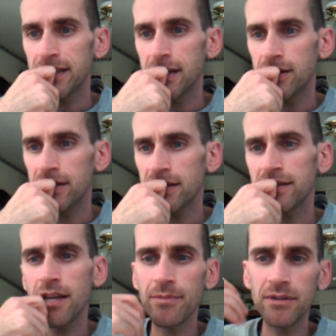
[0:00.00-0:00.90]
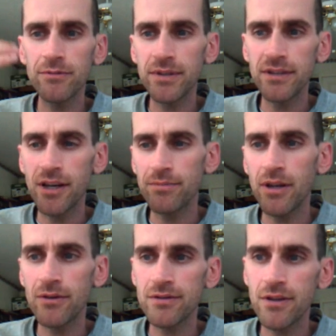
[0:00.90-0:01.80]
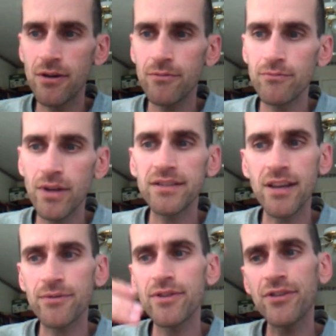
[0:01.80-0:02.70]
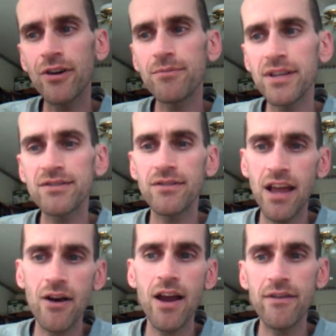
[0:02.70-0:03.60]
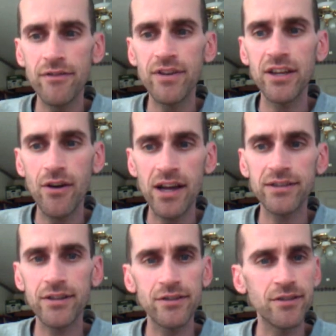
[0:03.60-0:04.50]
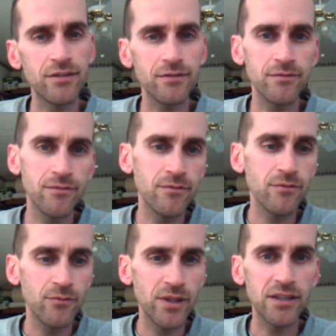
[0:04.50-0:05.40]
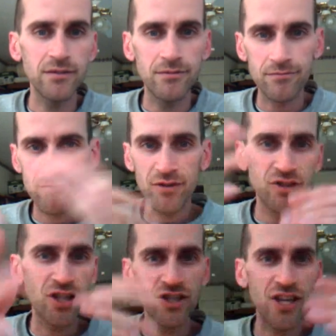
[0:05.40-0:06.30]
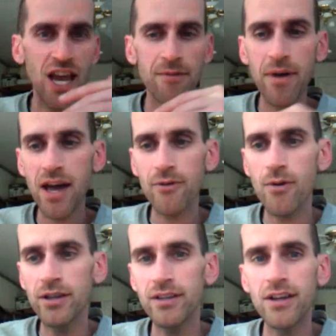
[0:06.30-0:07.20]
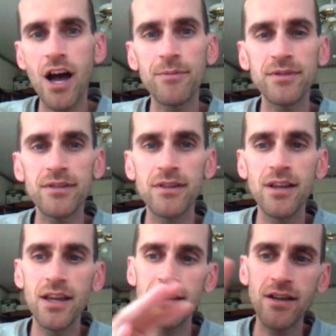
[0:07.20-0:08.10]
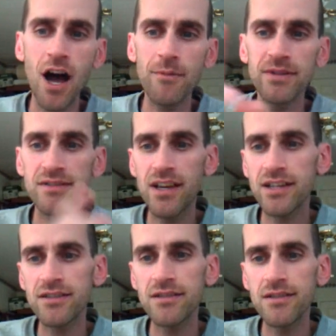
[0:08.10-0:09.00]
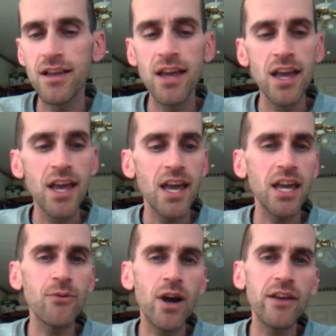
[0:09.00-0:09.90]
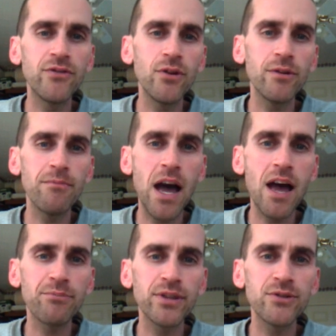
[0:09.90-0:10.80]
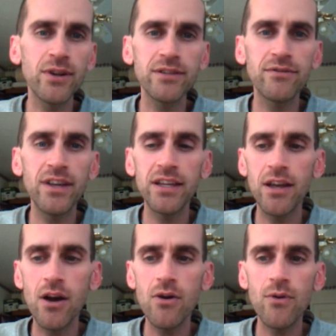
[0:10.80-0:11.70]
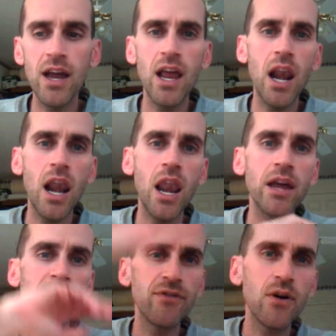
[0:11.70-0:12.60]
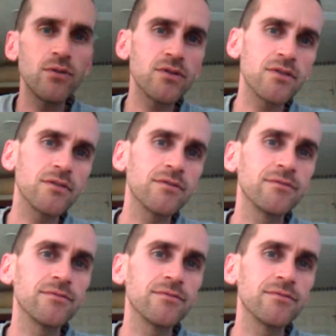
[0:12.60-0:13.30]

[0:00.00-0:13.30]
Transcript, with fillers: you know it'll take me a little bit to upload it so like I say, within 30 minutes to an hour I have a video out there and you can we can chit chat about it while in the comment in the comment section anyway if you don't mind please rate the video and later folks